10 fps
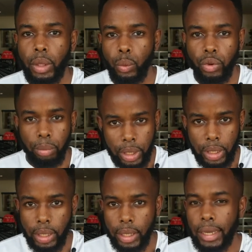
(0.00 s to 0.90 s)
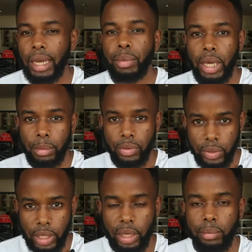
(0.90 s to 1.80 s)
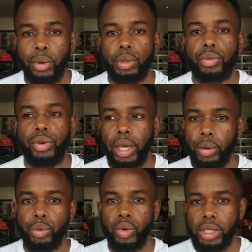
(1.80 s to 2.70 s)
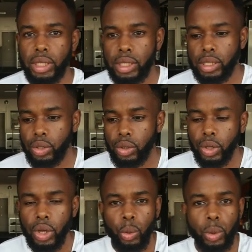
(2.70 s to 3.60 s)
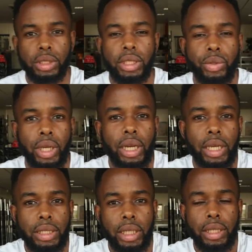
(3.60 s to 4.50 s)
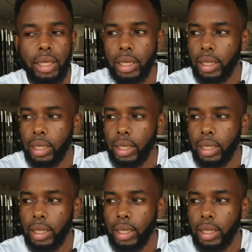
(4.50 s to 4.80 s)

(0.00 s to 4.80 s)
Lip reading: For me, I became a vegan because of health reasons, you know. Once I realized that